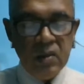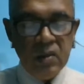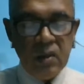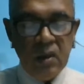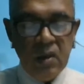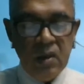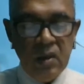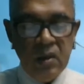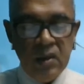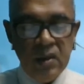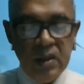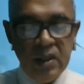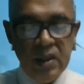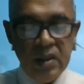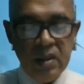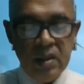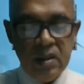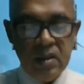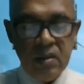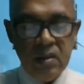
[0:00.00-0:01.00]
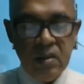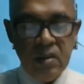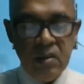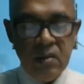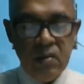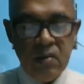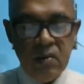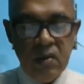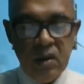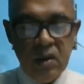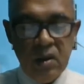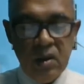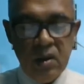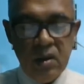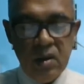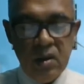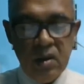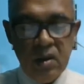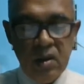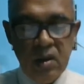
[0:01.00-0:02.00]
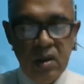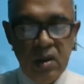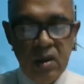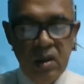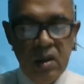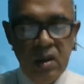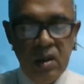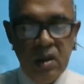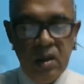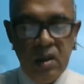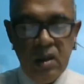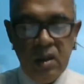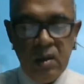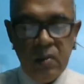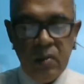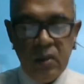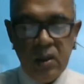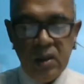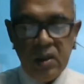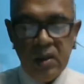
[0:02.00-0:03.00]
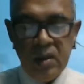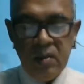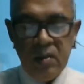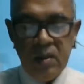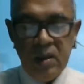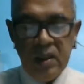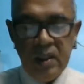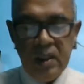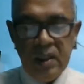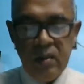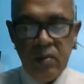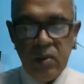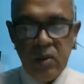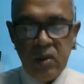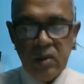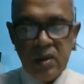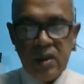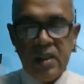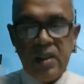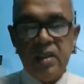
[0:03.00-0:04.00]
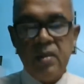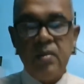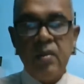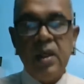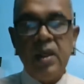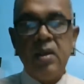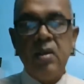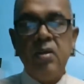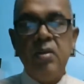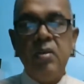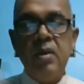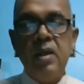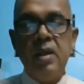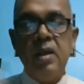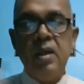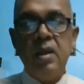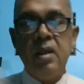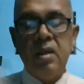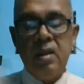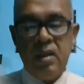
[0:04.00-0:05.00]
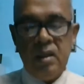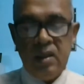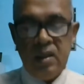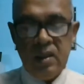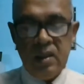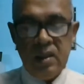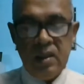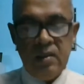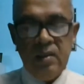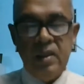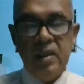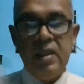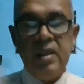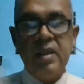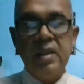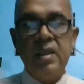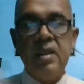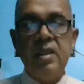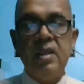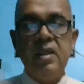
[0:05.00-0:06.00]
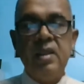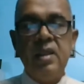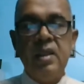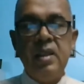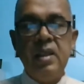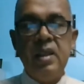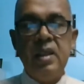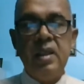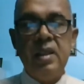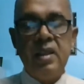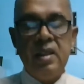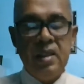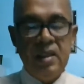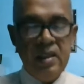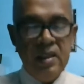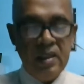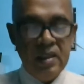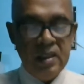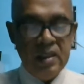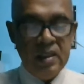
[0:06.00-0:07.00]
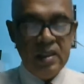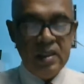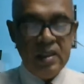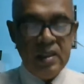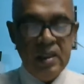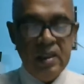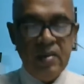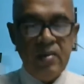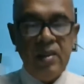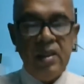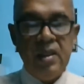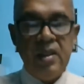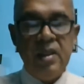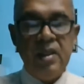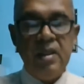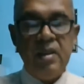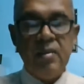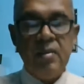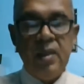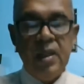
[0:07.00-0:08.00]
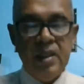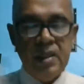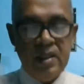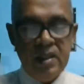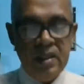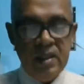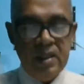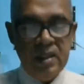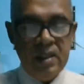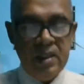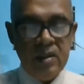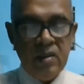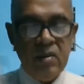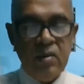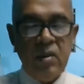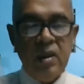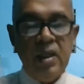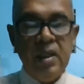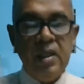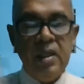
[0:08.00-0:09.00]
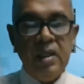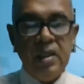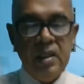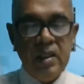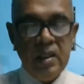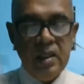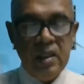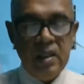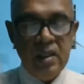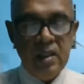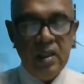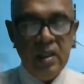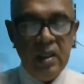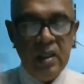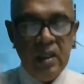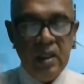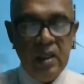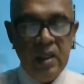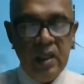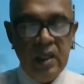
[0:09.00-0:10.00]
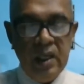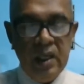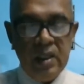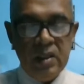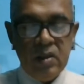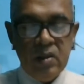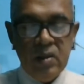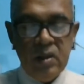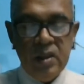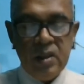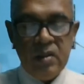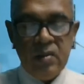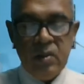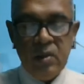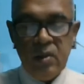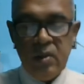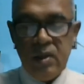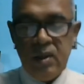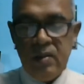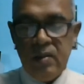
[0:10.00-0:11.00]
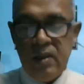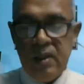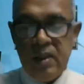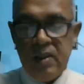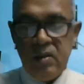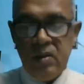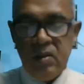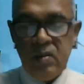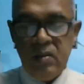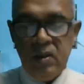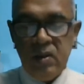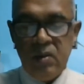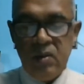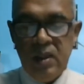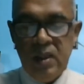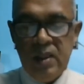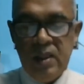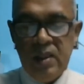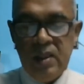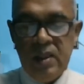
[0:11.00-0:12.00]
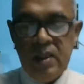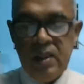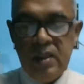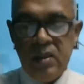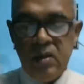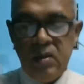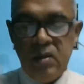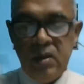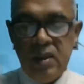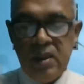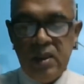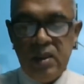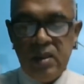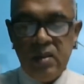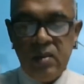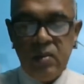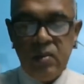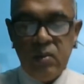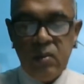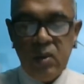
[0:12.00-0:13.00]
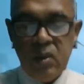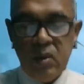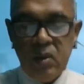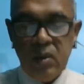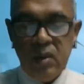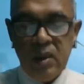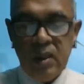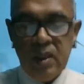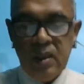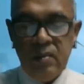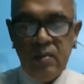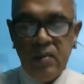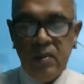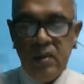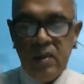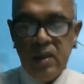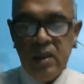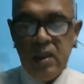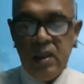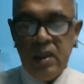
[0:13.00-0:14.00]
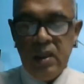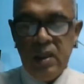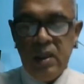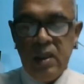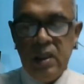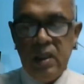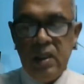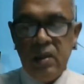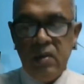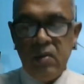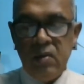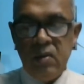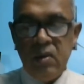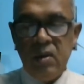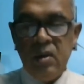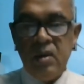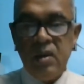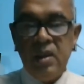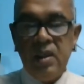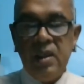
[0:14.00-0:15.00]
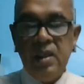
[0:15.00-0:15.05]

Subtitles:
solutions for possible in-process microbial contamination. Here in this statement it is mentioned that quality assurance program, there should be quality assurance program for